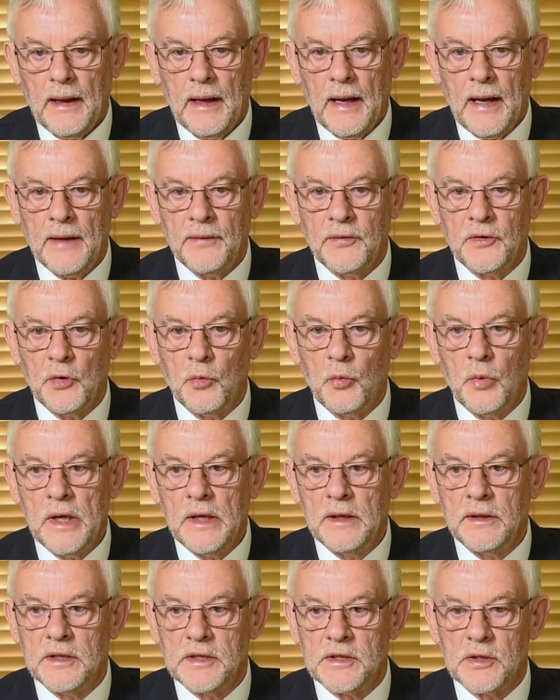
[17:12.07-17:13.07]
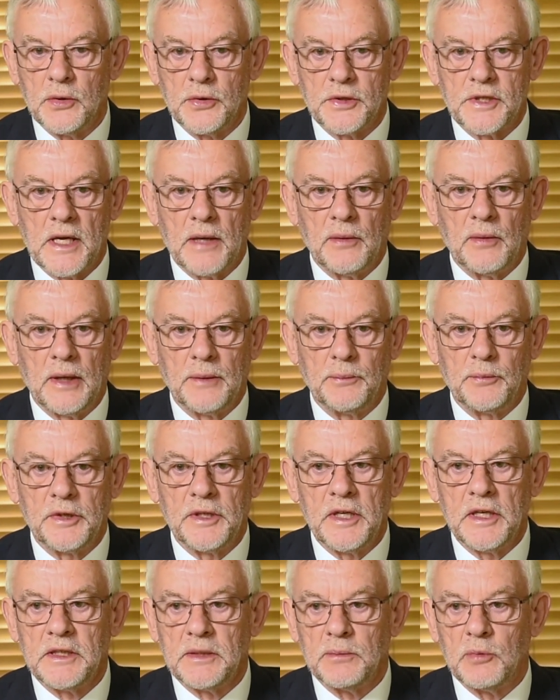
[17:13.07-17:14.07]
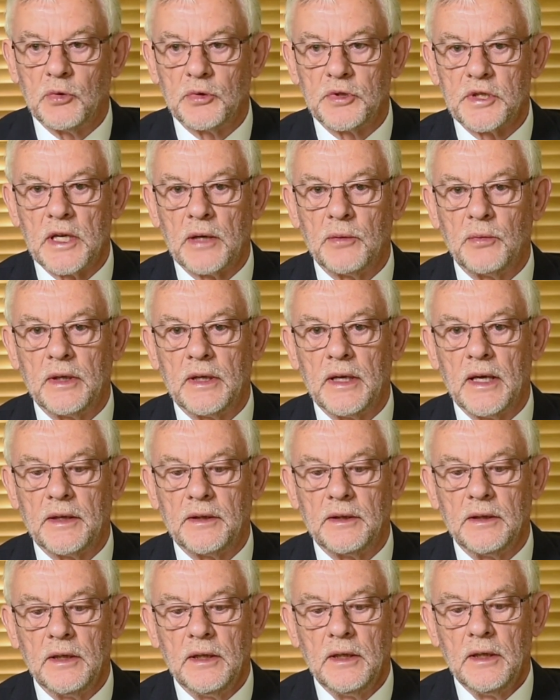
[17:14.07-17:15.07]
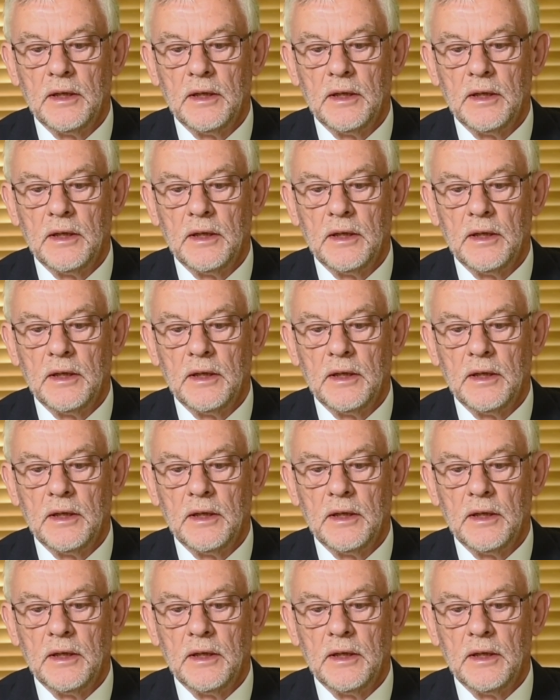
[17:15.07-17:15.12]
and the wind is also unpredictable, so we get